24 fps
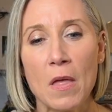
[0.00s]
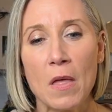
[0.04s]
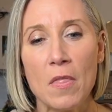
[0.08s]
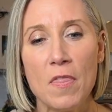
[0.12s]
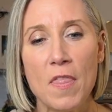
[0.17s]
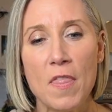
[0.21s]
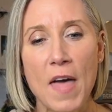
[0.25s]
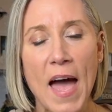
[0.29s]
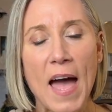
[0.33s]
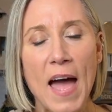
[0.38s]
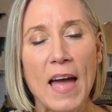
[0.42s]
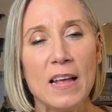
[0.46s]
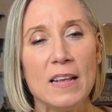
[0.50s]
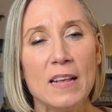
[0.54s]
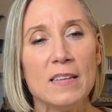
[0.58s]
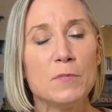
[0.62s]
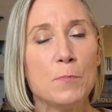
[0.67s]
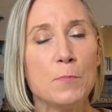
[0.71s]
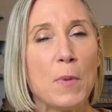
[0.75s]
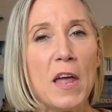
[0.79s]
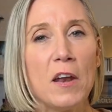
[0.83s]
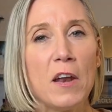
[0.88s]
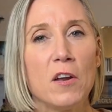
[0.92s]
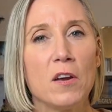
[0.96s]
That is
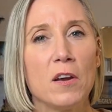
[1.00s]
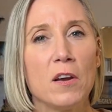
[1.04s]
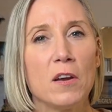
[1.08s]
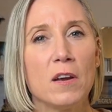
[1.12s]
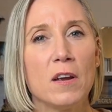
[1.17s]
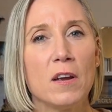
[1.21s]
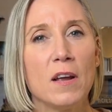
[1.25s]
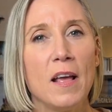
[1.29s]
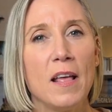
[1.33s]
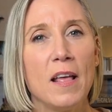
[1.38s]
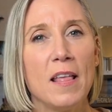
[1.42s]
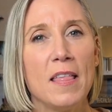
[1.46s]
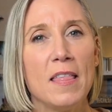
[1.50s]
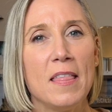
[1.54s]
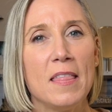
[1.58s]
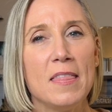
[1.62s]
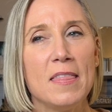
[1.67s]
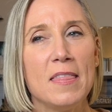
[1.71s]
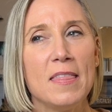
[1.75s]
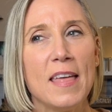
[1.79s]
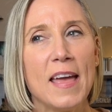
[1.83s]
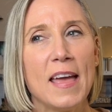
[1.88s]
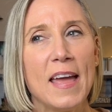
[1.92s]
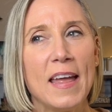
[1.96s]
better
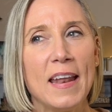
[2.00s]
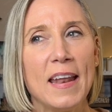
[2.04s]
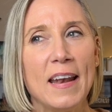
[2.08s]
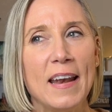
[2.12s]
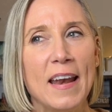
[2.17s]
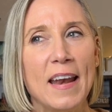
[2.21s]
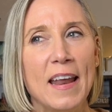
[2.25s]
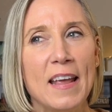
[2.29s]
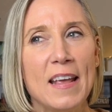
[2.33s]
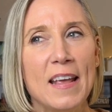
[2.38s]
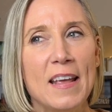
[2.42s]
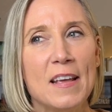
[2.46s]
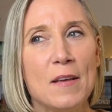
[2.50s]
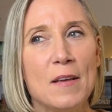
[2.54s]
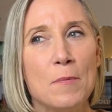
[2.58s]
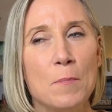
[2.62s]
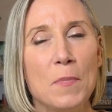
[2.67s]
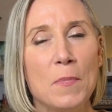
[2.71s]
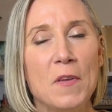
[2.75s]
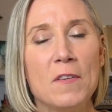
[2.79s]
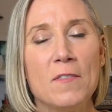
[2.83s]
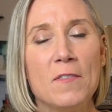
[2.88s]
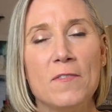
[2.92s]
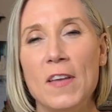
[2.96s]
than
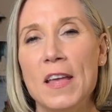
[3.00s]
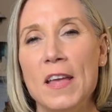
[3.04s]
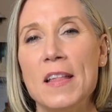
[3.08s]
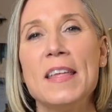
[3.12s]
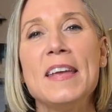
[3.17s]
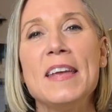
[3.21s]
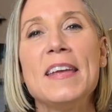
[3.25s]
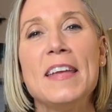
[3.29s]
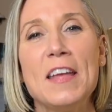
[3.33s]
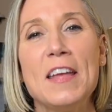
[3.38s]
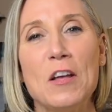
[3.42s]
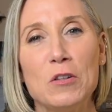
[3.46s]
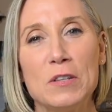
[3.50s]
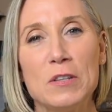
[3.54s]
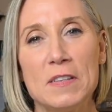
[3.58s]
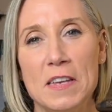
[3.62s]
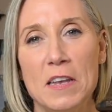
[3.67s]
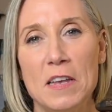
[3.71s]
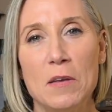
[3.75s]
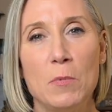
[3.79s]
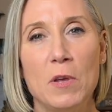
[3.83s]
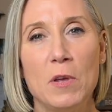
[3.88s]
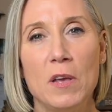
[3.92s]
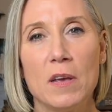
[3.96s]
feeling
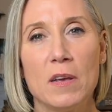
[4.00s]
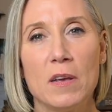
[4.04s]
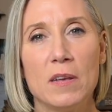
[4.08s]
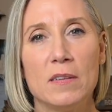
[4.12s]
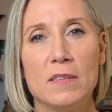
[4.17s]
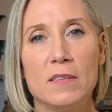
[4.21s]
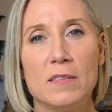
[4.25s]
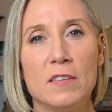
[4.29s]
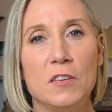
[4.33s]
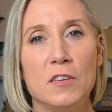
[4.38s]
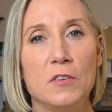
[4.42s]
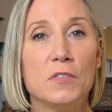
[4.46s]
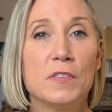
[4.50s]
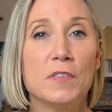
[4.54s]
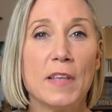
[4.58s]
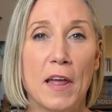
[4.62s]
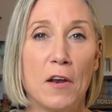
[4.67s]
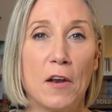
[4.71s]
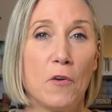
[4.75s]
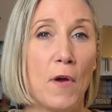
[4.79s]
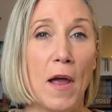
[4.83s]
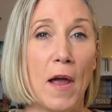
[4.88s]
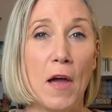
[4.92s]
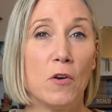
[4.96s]
guilty because you
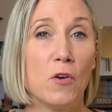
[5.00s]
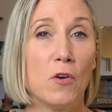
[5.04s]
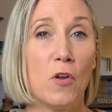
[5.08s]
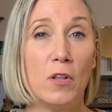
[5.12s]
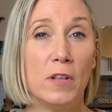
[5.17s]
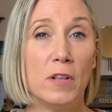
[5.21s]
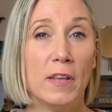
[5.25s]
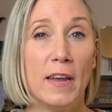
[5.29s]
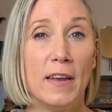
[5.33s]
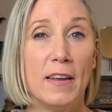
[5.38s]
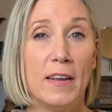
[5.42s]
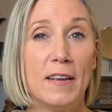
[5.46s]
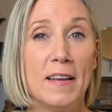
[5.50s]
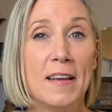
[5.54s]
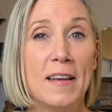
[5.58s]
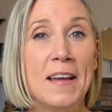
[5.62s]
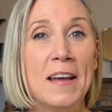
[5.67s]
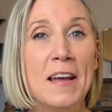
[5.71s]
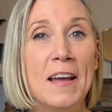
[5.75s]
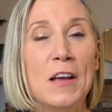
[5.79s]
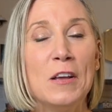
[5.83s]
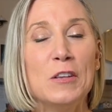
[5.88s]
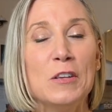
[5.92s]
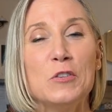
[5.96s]
sat around all night.
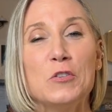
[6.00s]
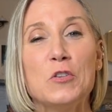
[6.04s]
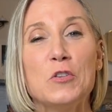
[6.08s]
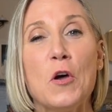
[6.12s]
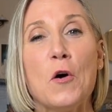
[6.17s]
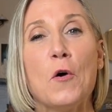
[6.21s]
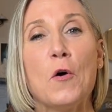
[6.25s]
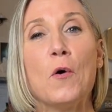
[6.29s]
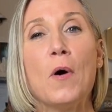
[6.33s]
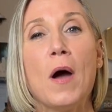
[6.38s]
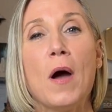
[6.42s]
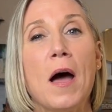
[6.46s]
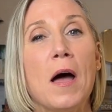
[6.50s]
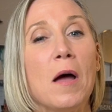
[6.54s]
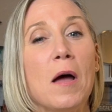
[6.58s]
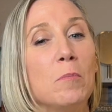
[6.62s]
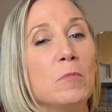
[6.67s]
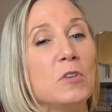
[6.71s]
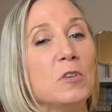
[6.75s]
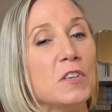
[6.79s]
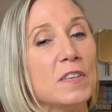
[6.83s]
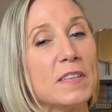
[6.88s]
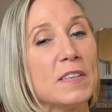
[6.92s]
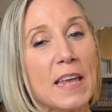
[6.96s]
So
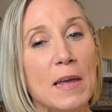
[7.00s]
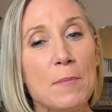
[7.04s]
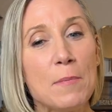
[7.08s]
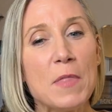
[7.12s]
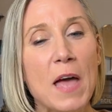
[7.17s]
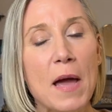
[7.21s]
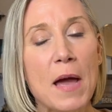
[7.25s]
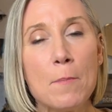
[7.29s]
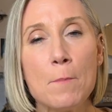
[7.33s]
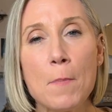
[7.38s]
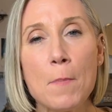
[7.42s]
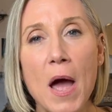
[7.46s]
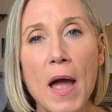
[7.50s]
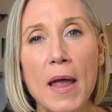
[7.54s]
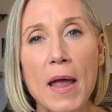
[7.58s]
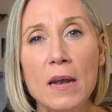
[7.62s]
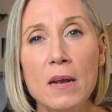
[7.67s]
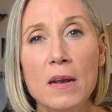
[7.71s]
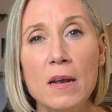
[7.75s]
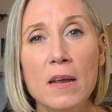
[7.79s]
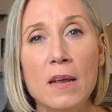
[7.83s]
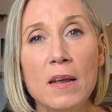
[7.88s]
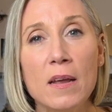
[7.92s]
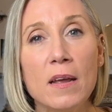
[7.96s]
just keep that in
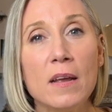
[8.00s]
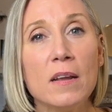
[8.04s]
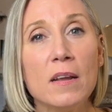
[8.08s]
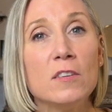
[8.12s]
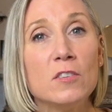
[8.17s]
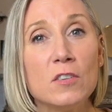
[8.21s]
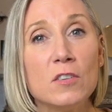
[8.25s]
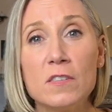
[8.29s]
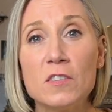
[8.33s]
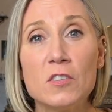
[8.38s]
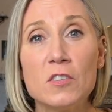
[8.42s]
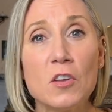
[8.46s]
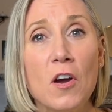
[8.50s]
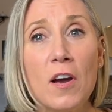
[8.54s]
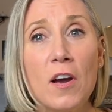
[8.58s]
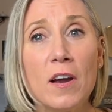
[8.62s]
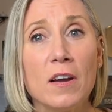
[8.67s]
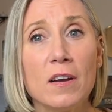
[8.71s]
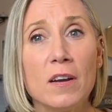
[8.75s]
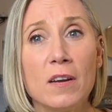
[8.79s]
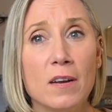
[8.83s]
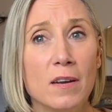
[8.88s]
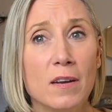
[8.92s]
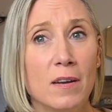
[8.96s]
mind. Just
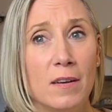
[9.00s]
start.